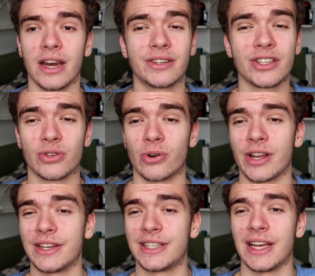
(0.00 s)
and
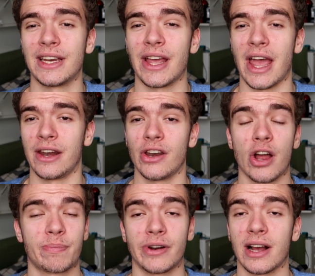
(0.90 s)
disoriented and
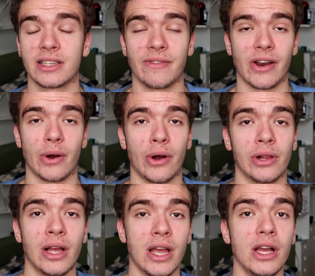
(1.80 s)
not productive at
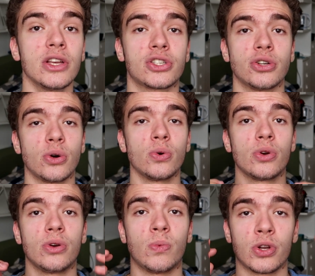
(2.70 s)
all. So
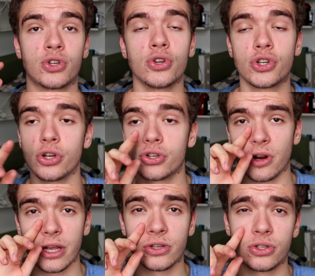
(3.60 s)
what you should
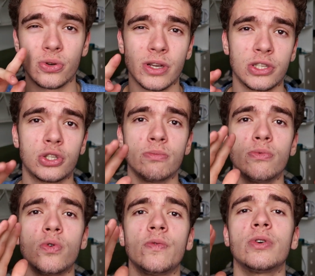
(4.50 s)
try to do is to
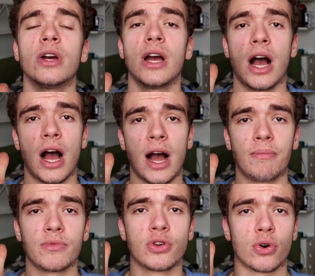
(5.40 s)
move
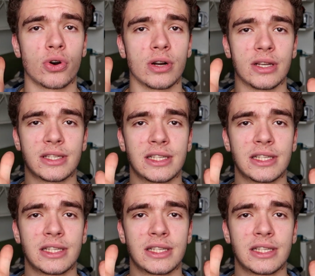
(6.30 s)
your